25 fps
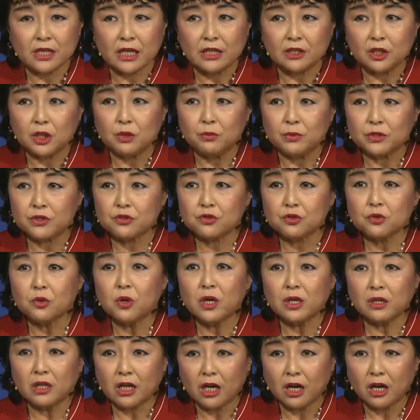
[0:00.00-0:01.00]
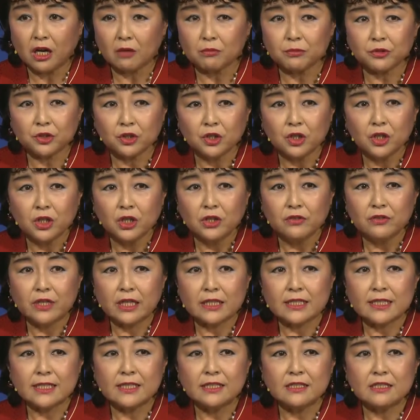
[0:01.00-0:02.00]
and he was so alarmed
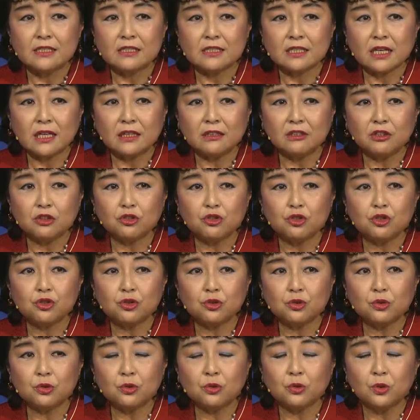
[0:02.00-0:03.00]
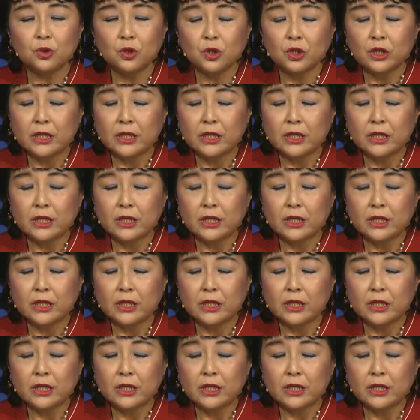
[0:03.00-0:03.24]
that he decided to